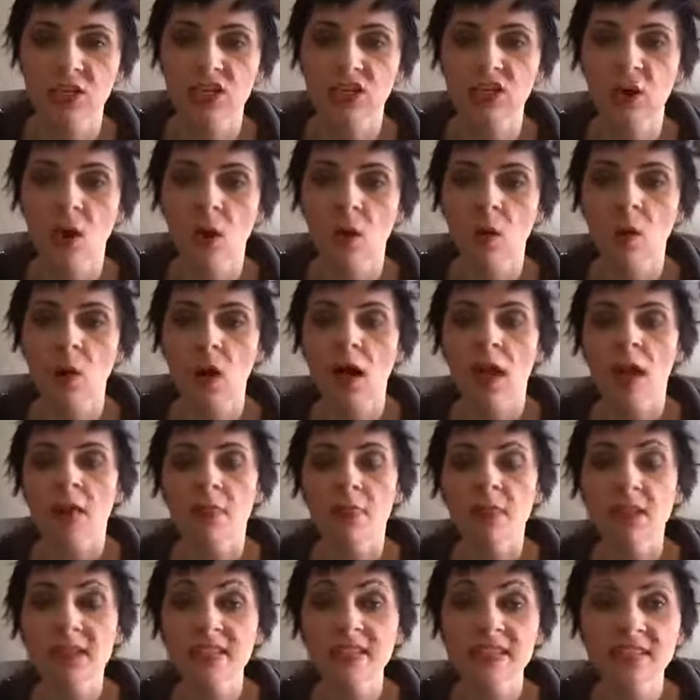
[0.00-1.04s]
So
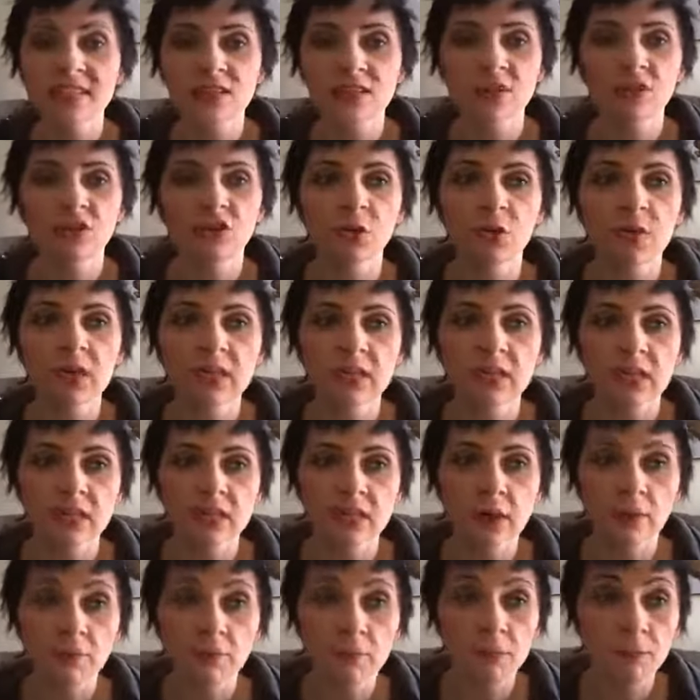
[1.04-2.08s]
they're doing
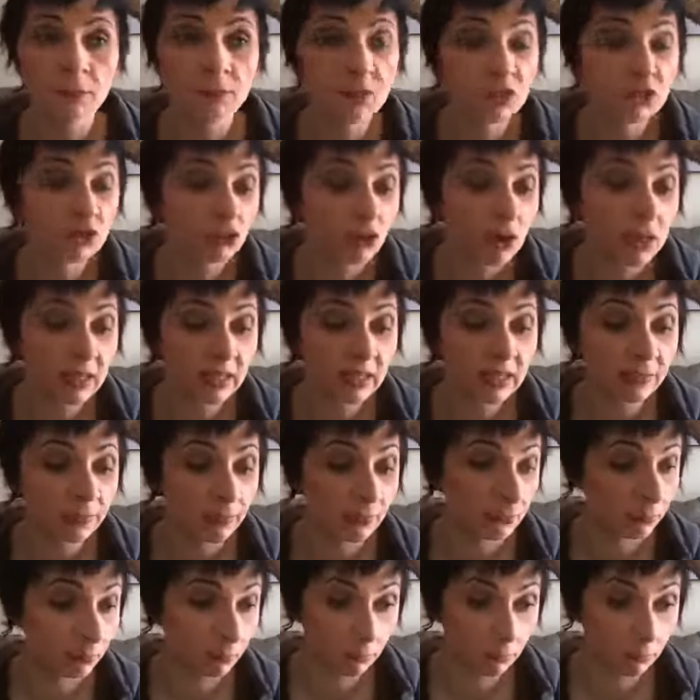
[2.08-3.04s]
this strictly,